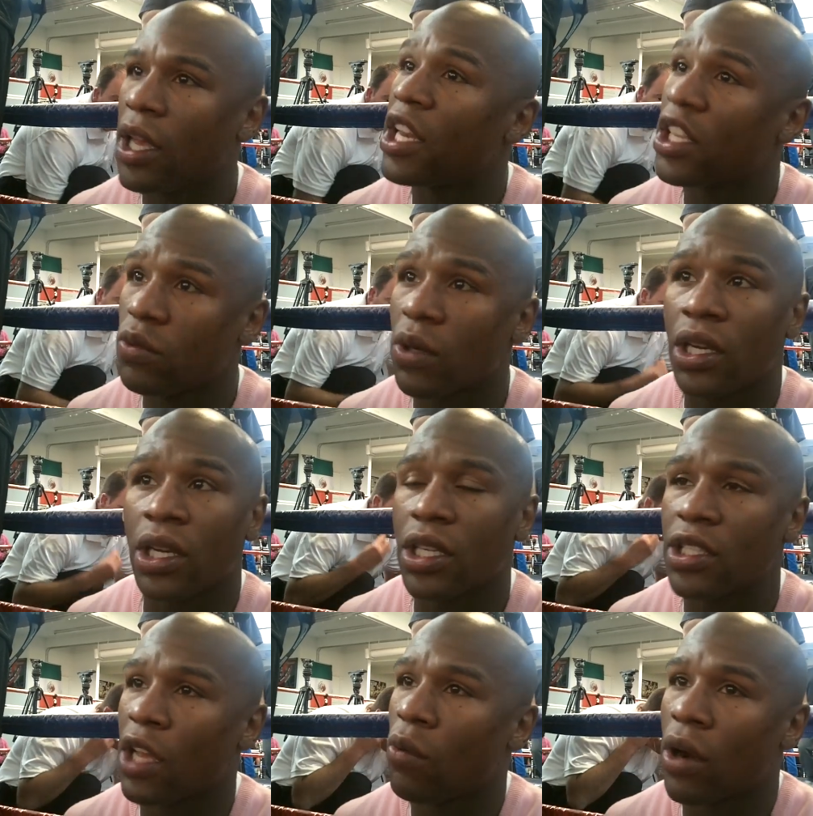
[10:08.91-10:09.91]
it is what it
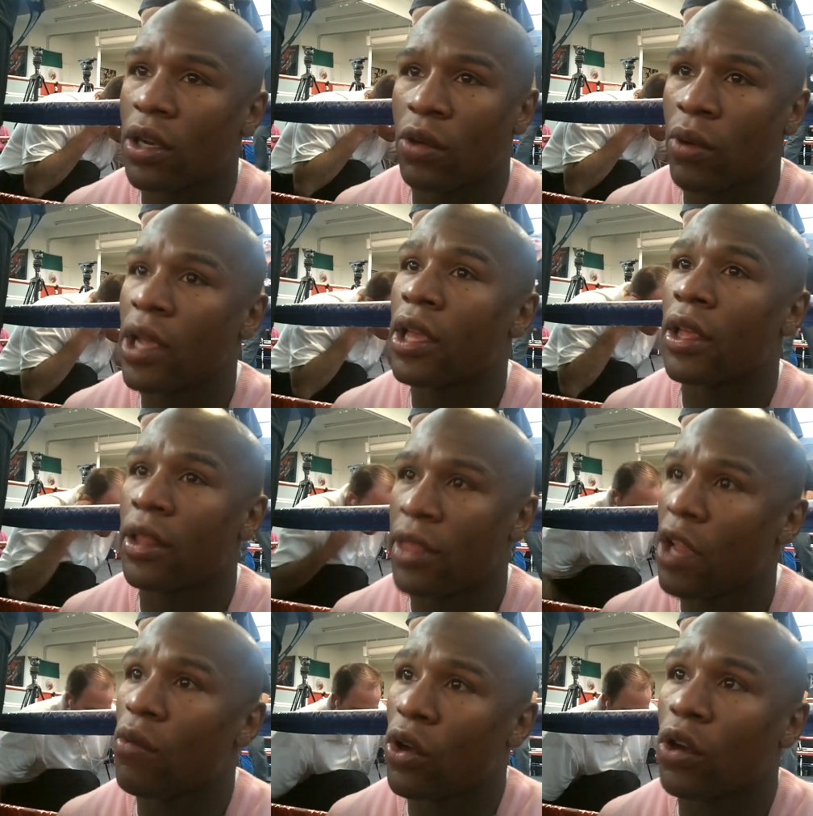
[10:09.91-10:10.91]
is. They work the way
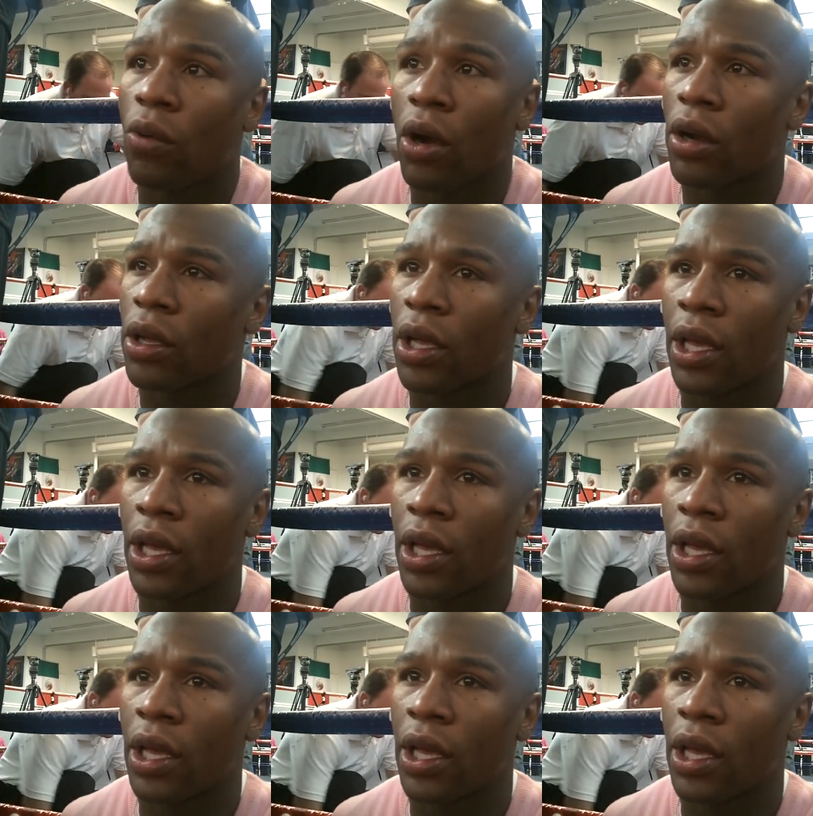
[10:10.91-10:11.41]
they want to work,